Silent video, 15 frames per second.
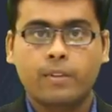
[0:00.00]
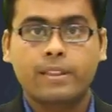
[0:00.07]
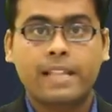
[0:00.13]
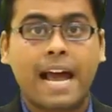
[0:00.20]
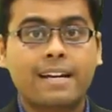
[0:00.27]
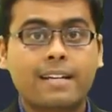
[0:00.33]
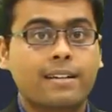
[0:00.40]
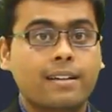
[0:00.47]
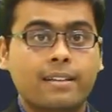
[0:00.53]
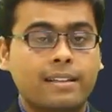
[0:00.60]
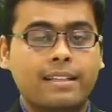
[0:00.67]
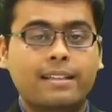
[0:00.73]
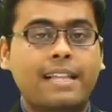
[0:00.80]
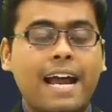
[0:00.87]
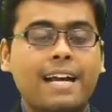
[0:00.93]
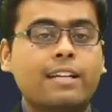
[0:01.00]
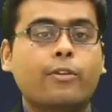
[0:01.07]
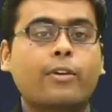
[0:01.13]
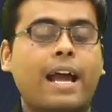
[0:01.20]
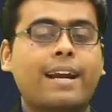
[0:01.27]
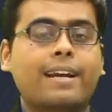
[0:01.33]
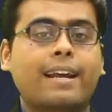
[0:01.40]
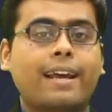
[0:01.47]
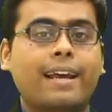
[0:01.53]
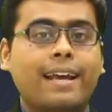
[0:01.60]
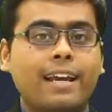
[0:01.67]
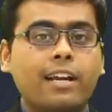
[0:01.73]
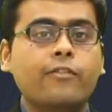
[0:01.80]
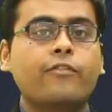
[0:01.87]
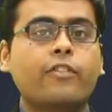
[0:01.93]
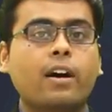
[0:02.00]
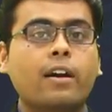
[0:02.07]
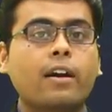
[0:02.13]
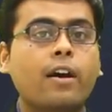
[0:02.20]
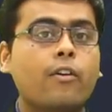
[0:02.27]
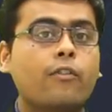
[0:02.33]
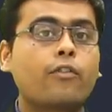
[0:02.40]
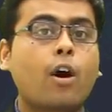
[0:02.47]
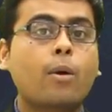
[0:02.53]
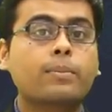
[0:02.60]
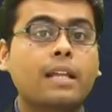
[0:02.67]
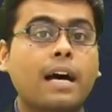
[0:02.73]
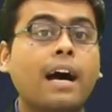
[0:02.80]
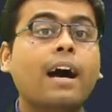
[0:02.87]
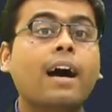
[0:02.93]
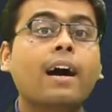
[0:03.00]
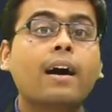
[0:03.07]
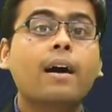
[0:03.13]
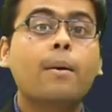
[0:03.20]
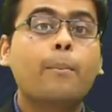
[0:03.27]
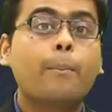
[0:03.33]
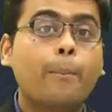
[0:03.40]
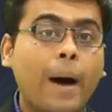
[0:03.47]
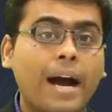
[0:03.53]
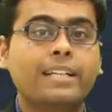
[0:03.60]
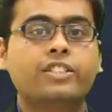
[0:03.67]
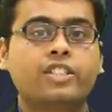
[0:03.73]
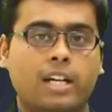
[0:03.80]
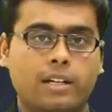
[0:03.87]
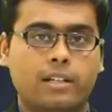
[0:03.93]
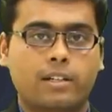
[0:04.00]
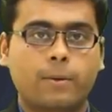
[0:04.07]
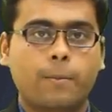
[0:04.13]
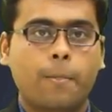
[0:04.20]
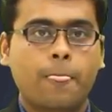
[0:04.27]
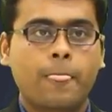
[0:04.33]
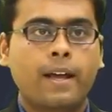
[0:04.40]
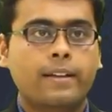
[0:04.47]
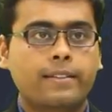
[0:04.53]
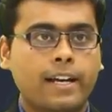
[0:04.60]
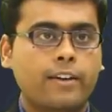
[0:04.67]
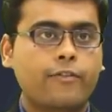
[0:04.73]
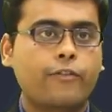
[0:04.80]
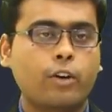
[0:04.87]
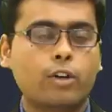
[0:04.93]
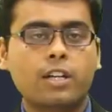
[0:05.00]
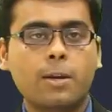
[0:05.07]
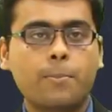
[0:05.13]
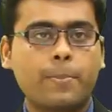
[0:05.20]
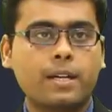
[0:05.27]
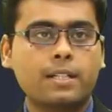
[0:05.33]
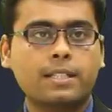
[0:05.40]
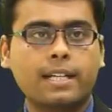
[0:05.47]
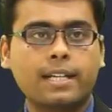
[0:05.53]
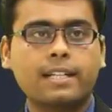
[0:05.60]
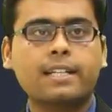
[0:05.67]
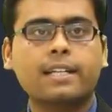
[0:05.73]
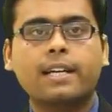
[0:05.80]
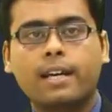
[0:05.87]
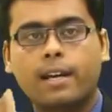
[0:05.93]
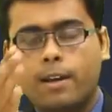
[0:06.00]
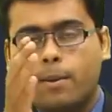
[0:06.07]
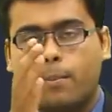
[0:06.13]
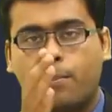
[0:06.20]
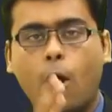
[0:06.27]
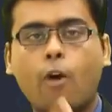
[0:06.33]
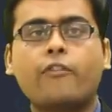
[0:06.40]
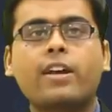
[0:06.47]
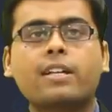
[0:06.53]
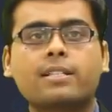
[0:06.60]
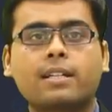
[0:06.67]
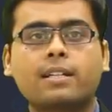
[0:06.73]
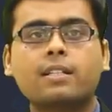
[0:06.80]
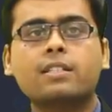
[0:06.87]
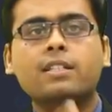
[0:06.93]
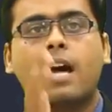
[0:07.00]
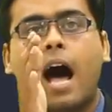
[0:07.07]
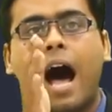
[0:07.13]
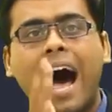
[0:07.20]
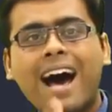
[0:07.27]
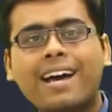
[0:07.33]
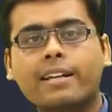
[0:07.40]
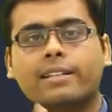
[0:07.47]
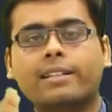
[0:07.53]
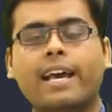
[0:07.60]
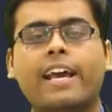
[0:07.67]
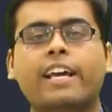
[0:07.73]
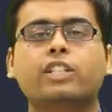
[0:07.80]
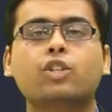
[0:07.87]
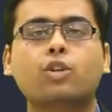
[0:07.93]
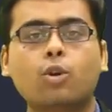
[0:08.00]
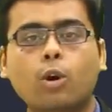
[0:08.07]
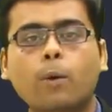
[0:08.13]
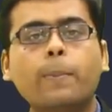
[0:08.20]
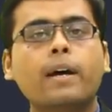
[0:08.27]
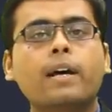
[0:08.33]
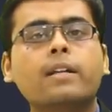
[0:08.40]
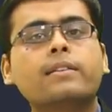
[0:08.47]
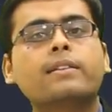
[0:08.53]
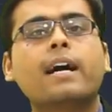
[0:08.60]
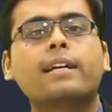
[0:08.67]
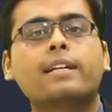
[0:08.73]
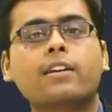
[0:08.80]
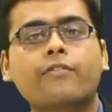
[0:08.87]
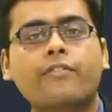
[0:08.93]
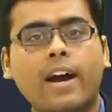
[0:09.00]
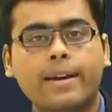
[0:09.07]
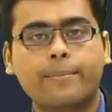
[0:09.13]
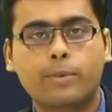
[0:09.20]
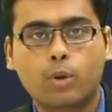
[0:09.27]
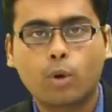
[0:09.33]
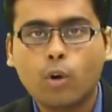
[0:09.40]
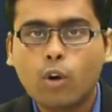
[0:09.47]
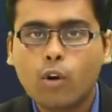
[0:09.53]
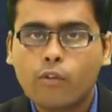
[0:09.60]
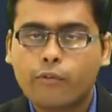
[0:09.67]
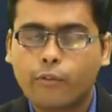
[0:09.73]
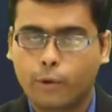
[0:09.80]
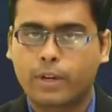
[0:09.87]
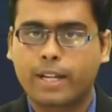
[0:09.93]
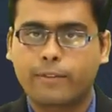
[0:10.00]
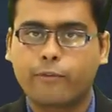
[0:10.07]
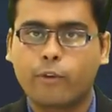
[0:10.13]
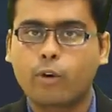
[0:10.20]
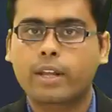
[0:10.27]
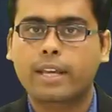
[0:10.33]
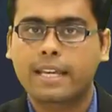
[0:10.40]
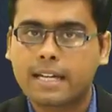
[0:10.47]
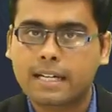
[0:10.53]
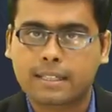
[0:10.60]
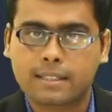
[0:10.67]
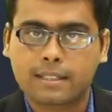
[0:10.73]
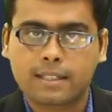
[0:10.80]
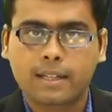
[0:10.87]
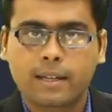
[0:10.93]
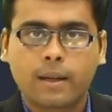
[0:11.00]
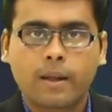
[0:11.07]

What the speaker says: That you can infer from the pie chart, that 40% professors are in the age group 35 to 44 years.